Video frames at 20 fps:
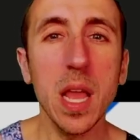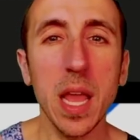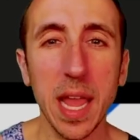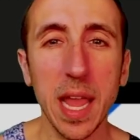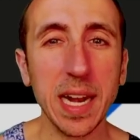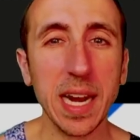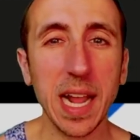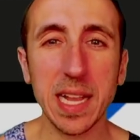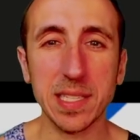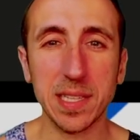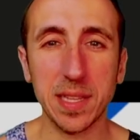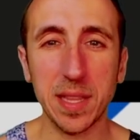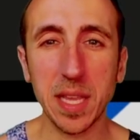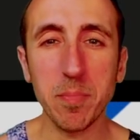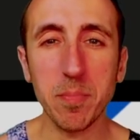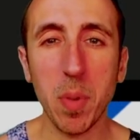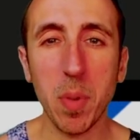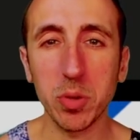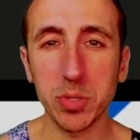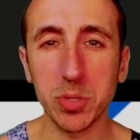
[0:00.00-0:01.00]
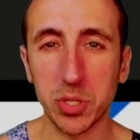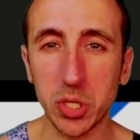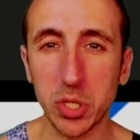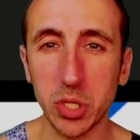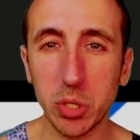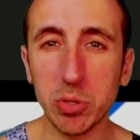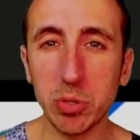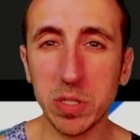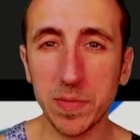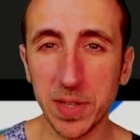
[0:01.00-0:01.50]
It has the most
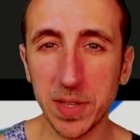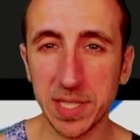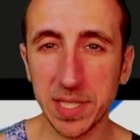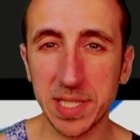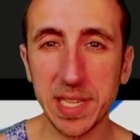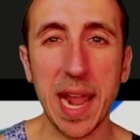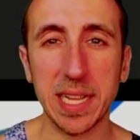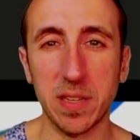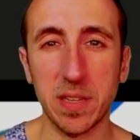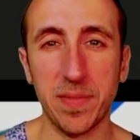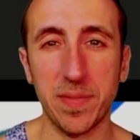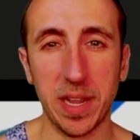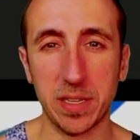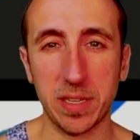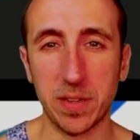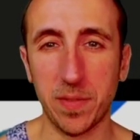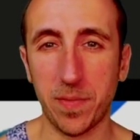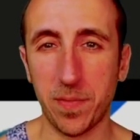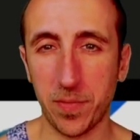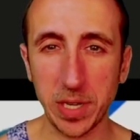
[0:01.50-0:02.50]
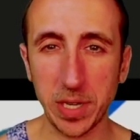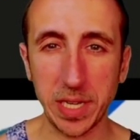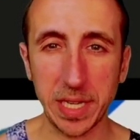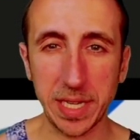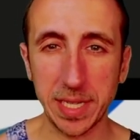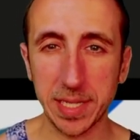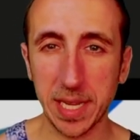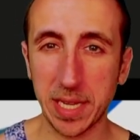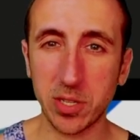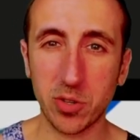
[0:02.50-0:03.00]
useful status effect,
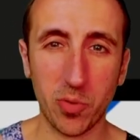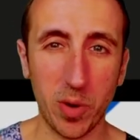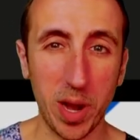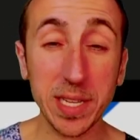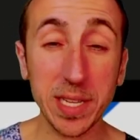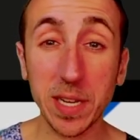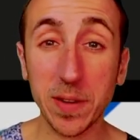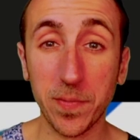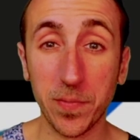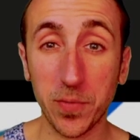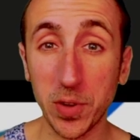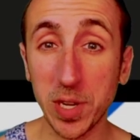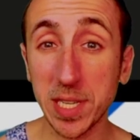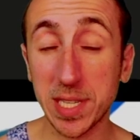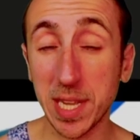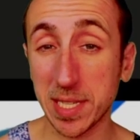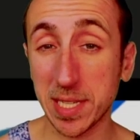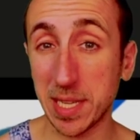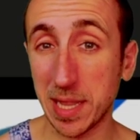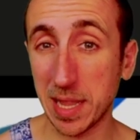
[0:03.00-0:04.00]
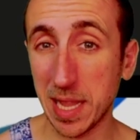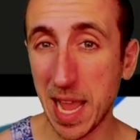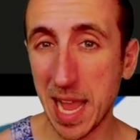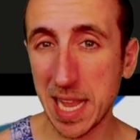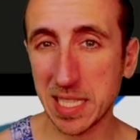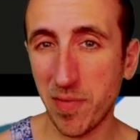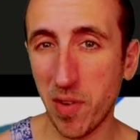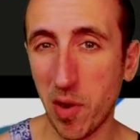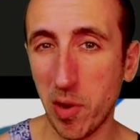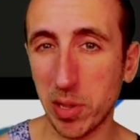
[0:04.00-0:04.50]
Freeze, and granted Freeze doesn't
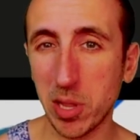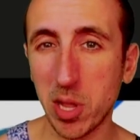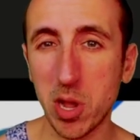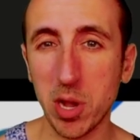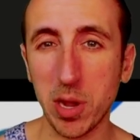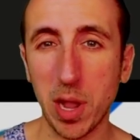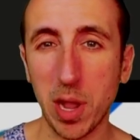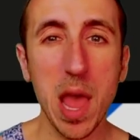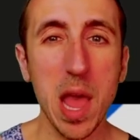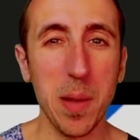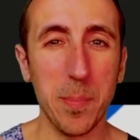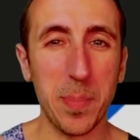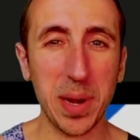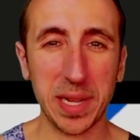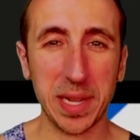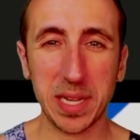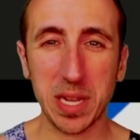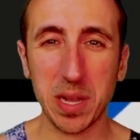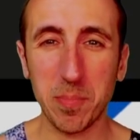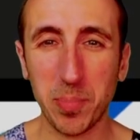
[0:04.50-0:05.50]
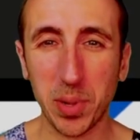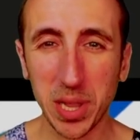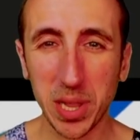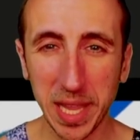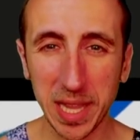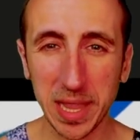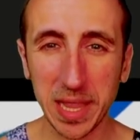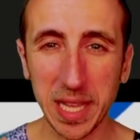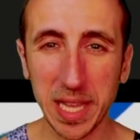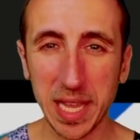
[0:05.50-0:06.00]
last very long, but it
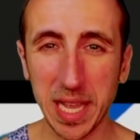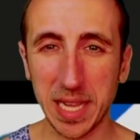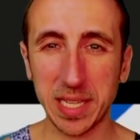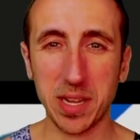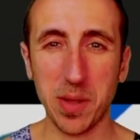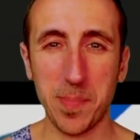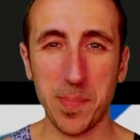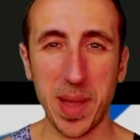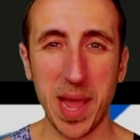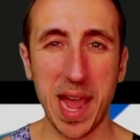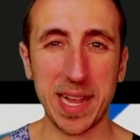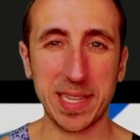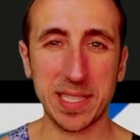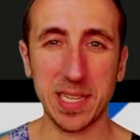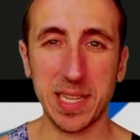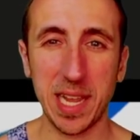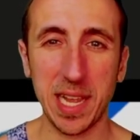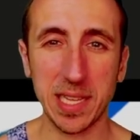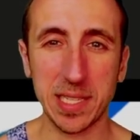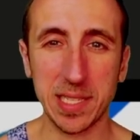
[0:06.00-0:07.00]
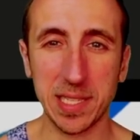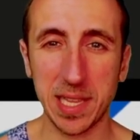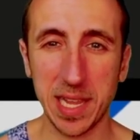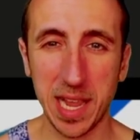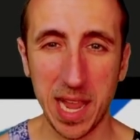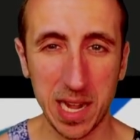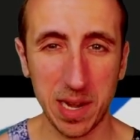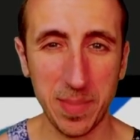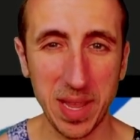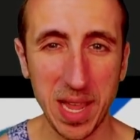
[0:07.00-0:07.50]
completely incapacitates
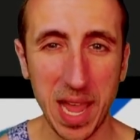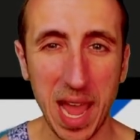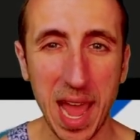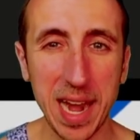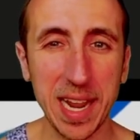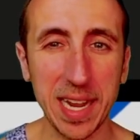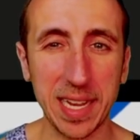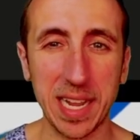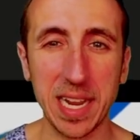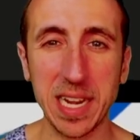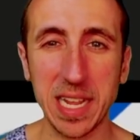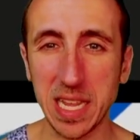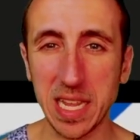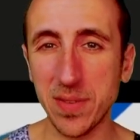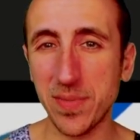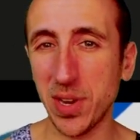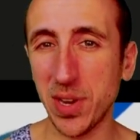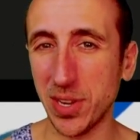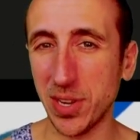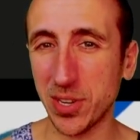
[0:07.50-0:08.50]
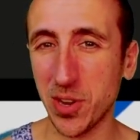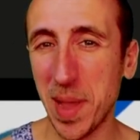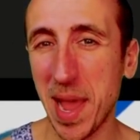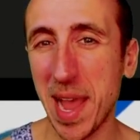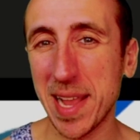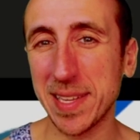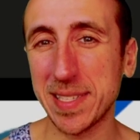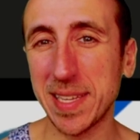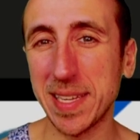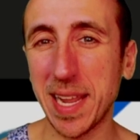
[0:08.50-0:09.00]
the enemy, and it can even
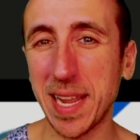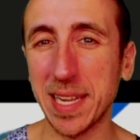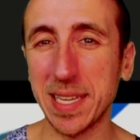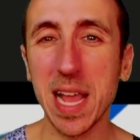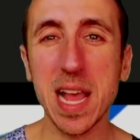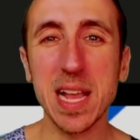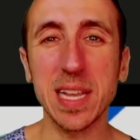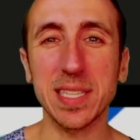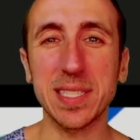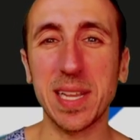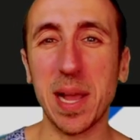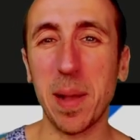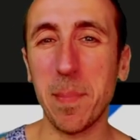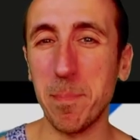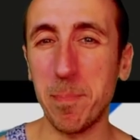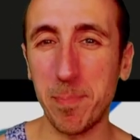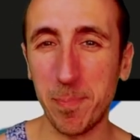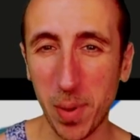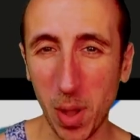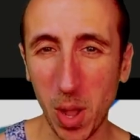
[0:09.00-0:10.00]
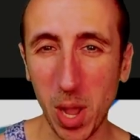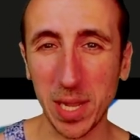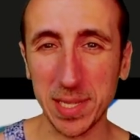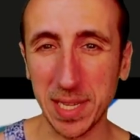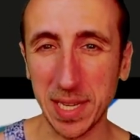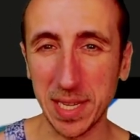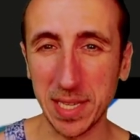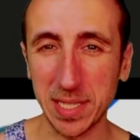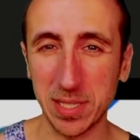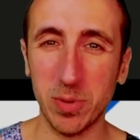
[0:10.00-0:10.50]
incapacitate some
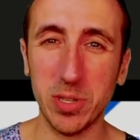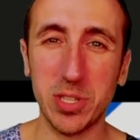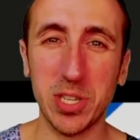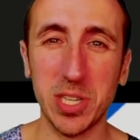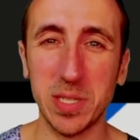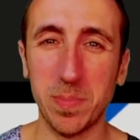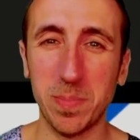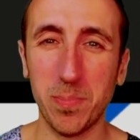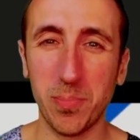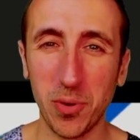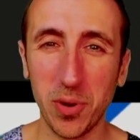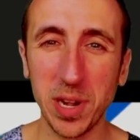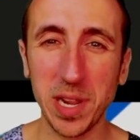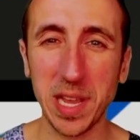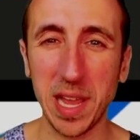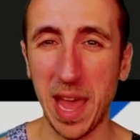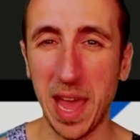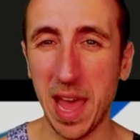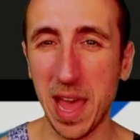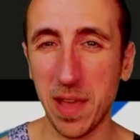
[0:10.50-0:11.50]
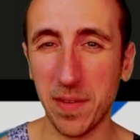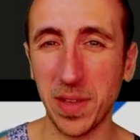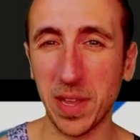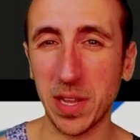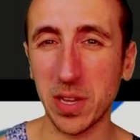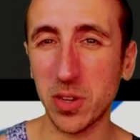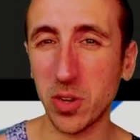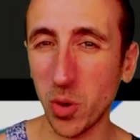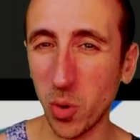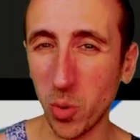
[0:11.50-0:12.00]
bosses, which is pretty
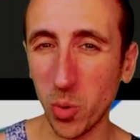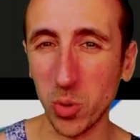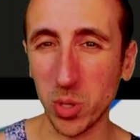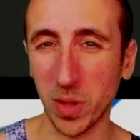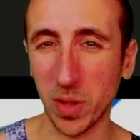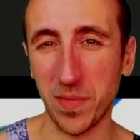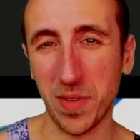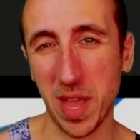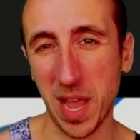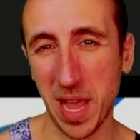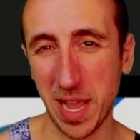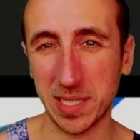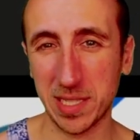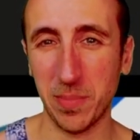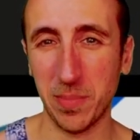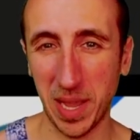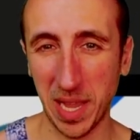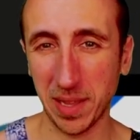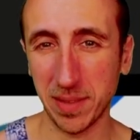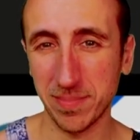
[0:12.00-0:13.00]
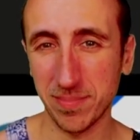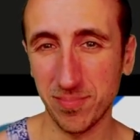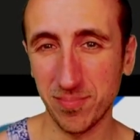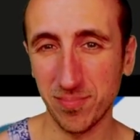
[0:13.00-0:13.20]
effing cool if you ask me.